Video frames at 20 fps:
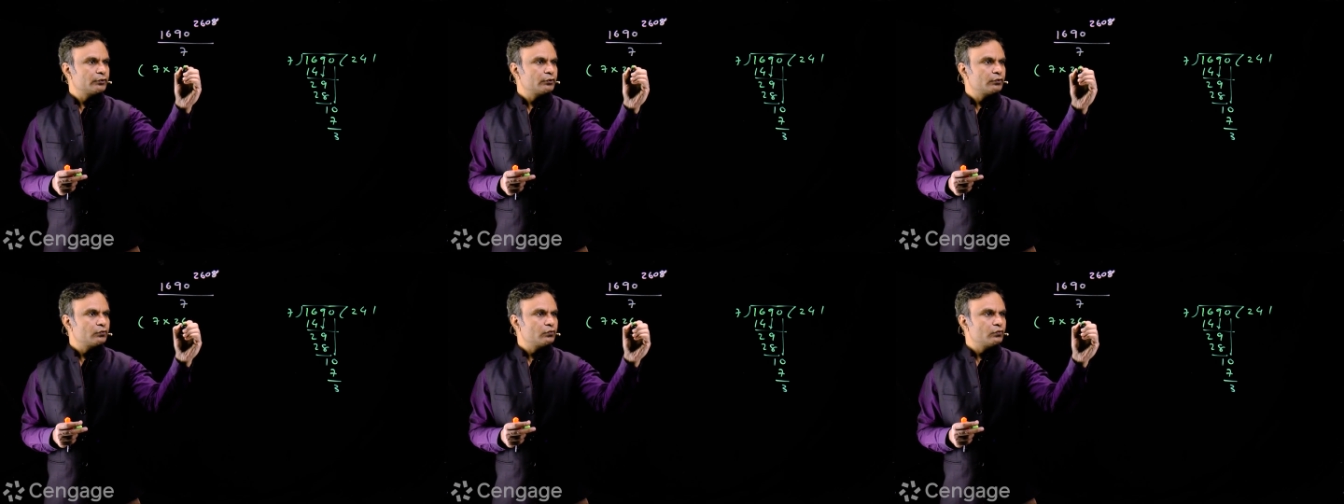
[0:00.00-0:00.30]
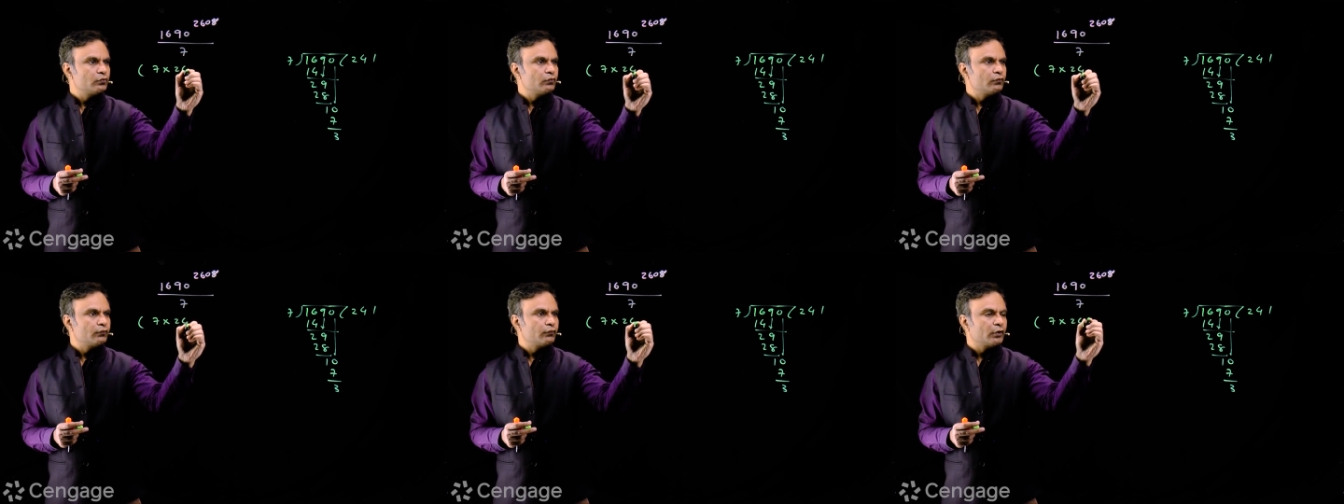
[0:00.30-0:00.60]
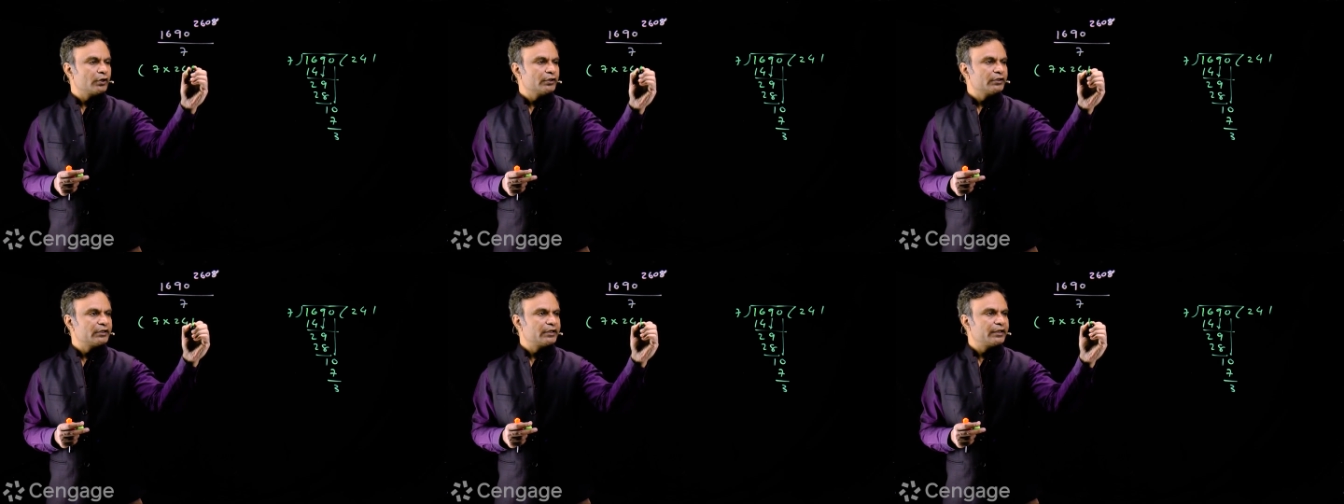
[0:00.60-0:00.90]

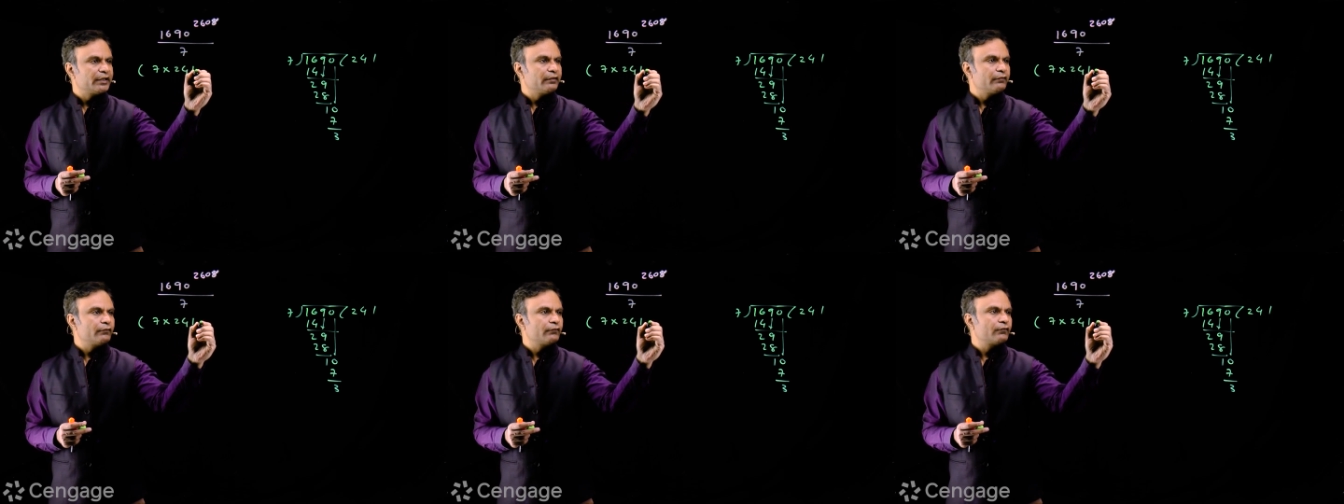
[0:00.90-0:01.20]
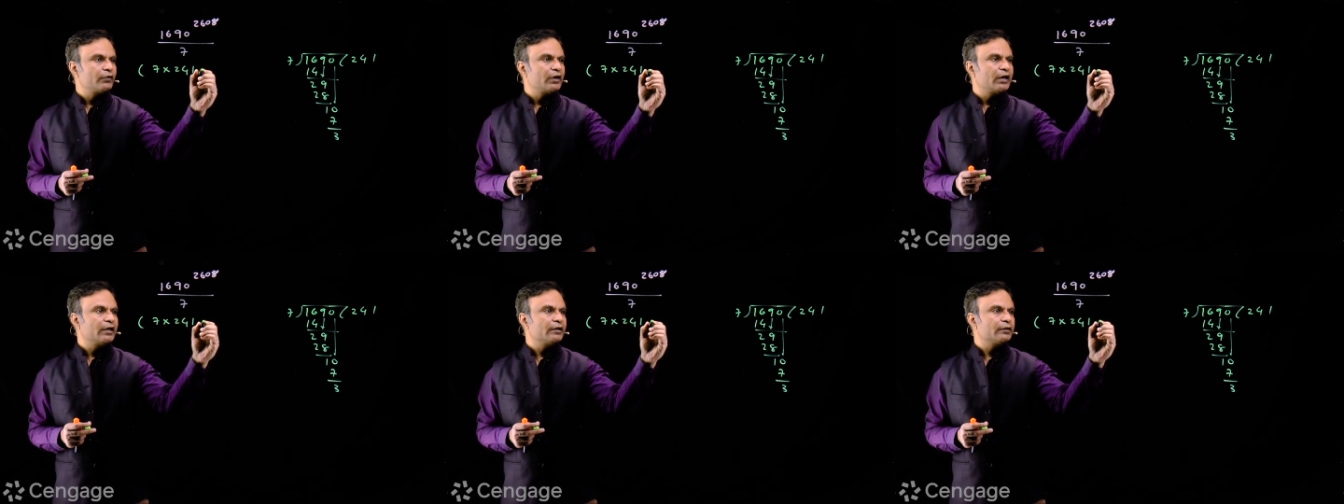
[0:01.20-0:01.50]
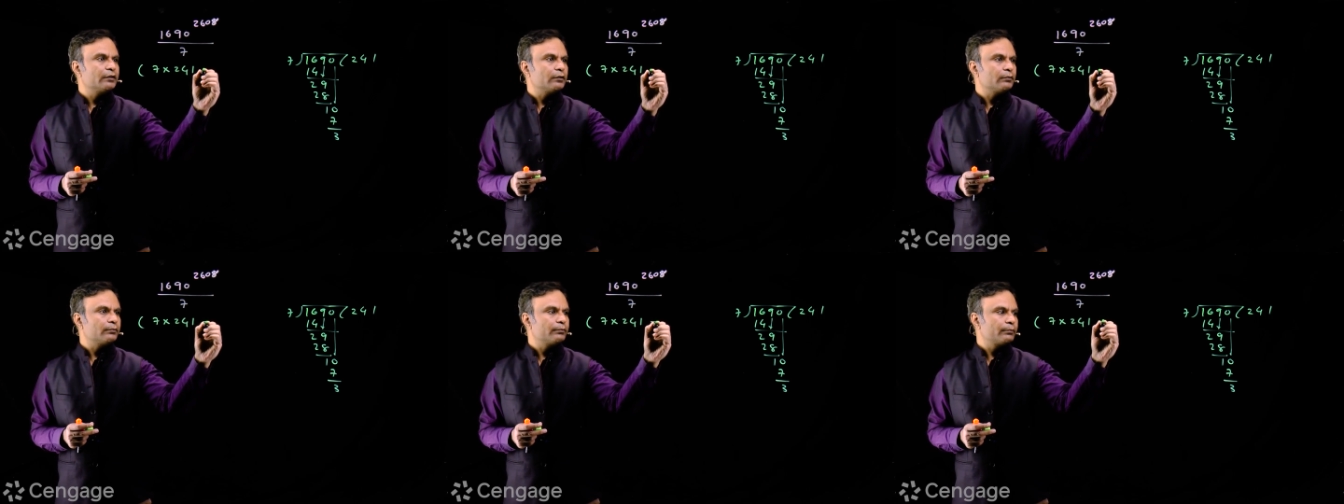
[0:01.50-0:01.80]

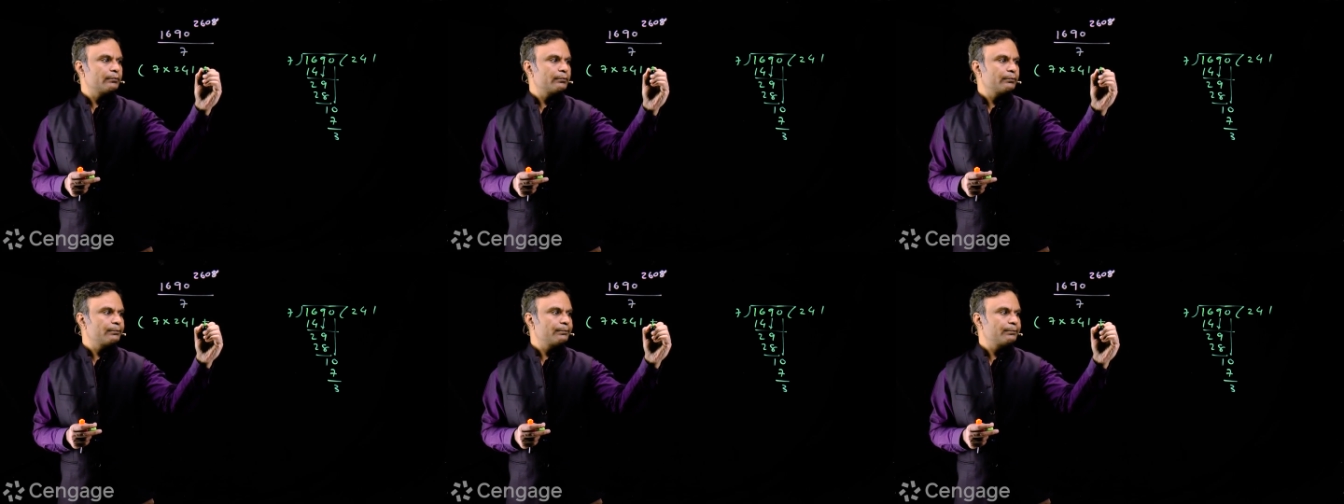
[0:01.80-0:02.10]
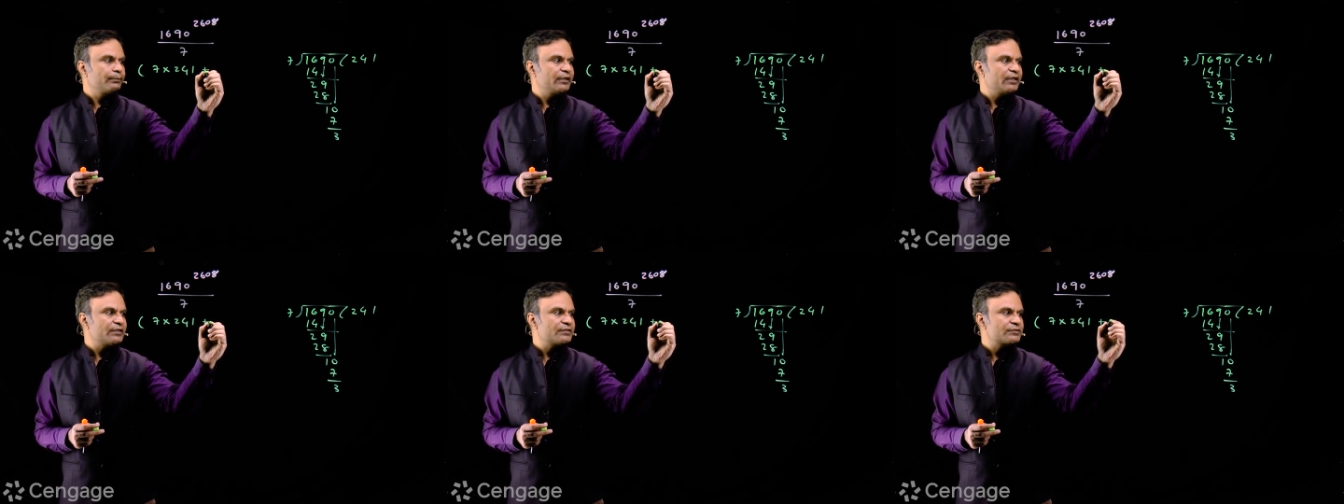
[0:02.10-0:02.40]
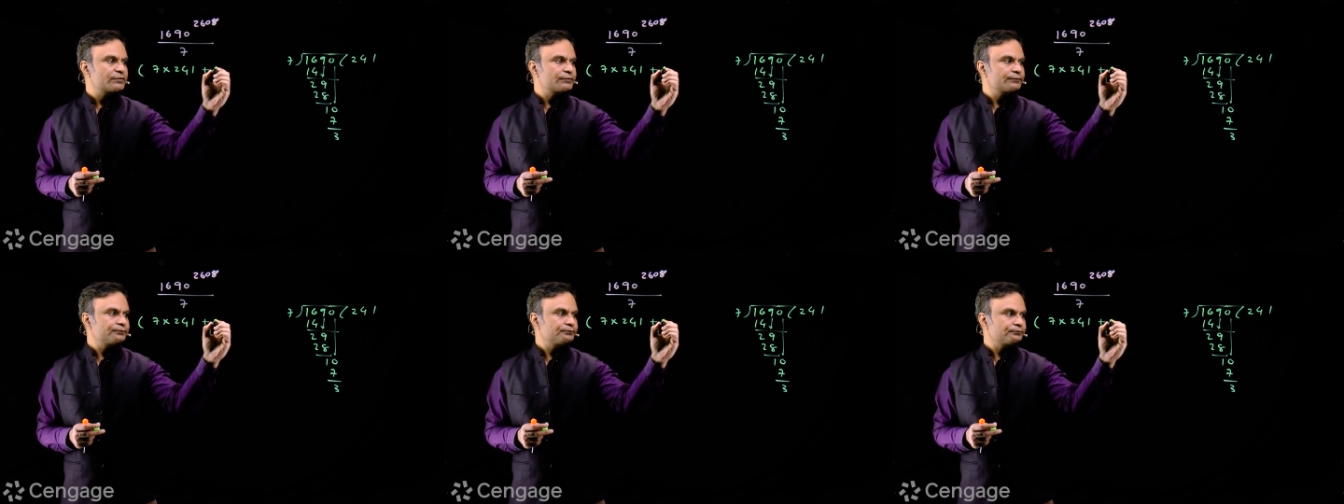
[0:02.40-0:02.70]
241
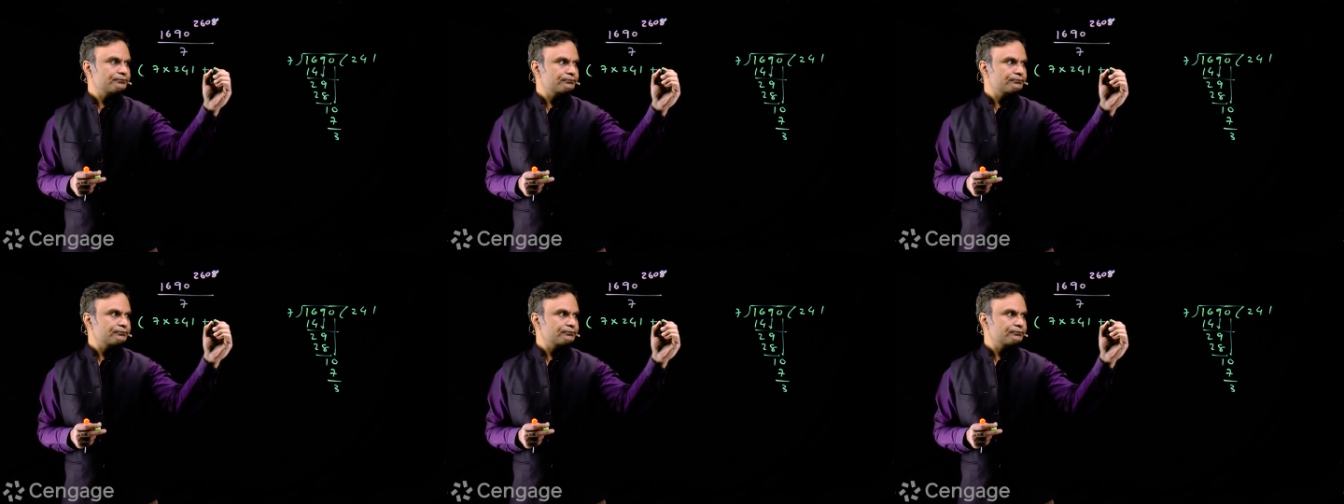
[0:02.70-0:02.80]
plus